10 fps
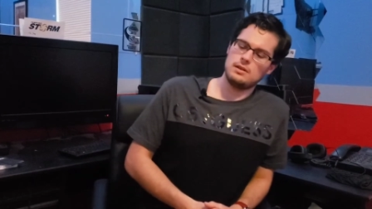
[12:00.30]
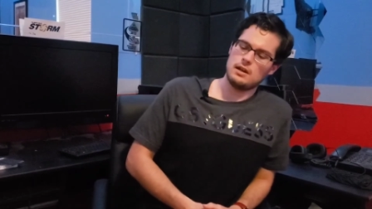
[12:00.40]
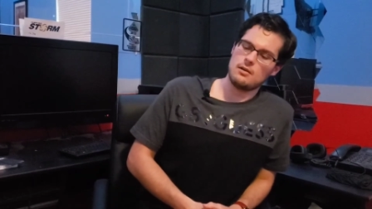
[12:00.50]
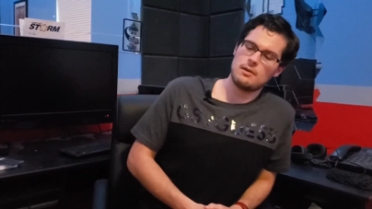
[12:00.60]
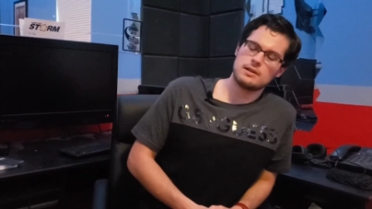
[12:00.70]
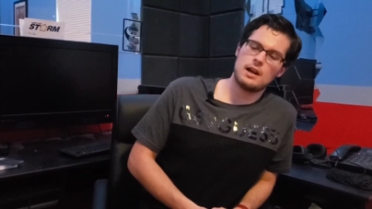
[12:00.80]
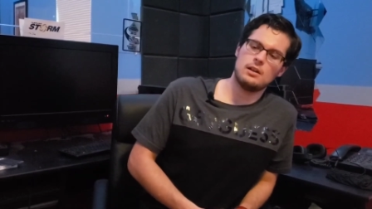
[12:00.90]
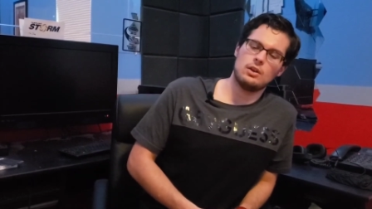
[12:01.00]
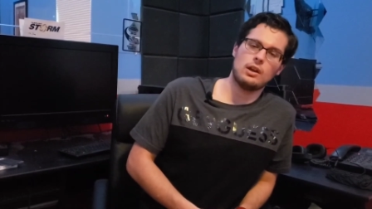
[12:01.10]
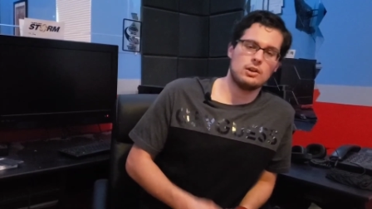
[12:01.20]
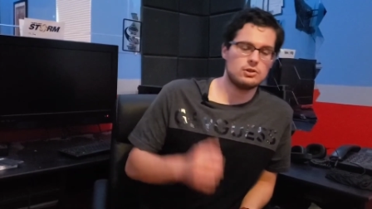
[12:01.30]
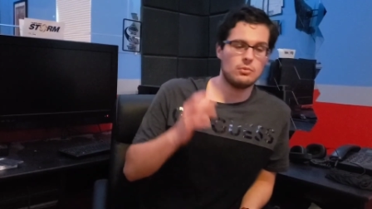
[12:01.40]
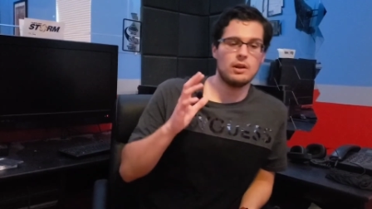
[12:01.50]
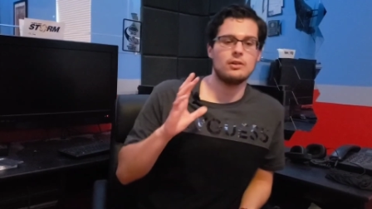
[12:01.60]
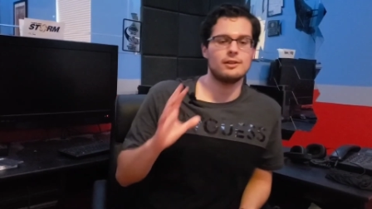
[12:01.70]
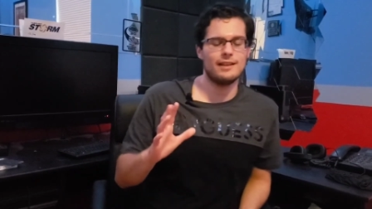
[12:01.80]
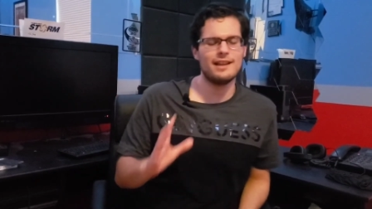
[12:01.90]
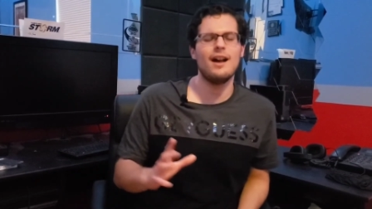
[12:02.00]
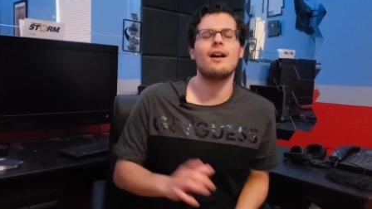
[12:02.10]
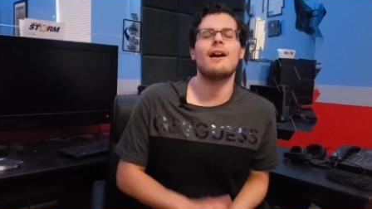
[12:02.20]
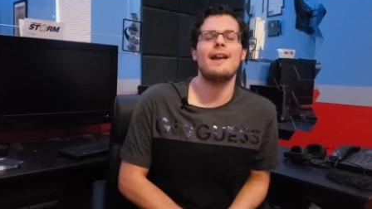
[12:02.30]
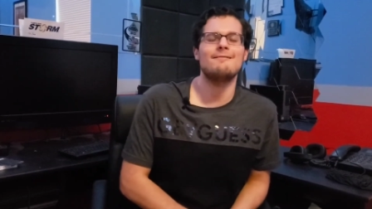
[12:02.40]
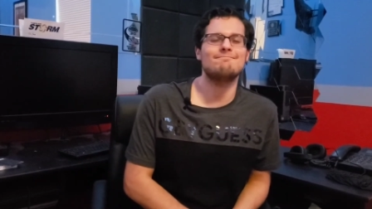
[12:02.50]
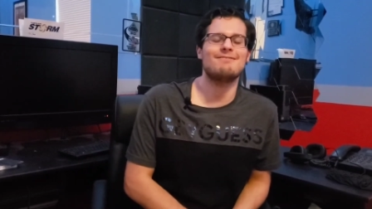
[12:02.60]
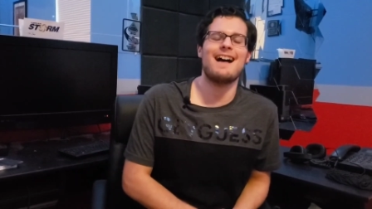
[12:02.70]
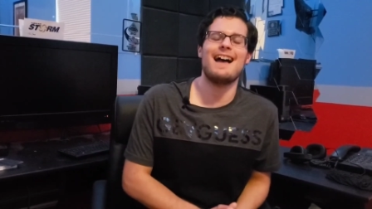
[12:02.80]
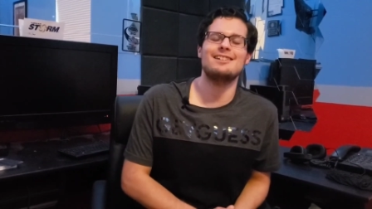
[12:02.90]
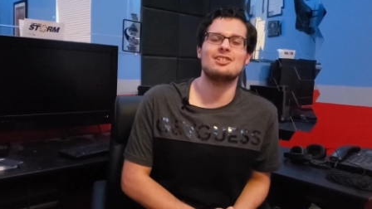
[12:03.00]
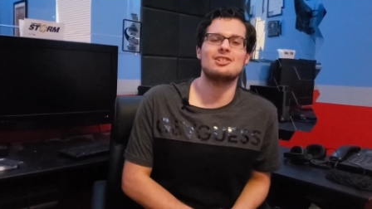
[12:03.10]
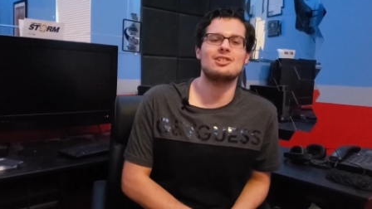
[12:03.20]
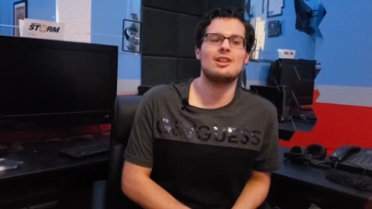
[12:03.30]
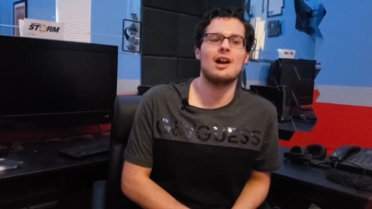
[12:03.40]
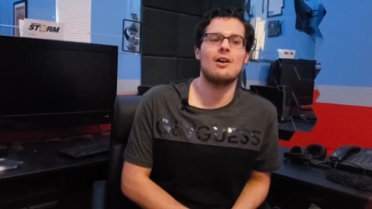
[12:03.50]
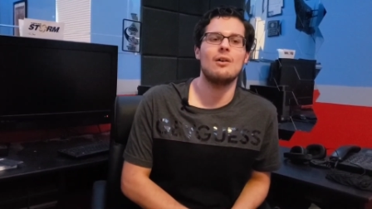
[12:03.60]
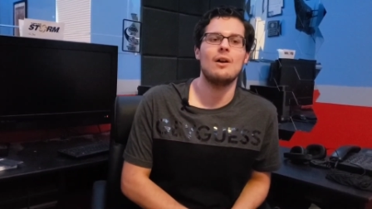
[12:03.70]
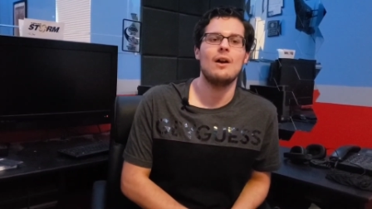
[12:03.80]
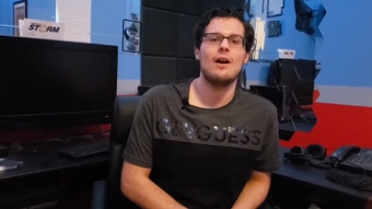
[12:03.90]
and everybody's kind of looking at you weird, and you're like, all right, I just, you know,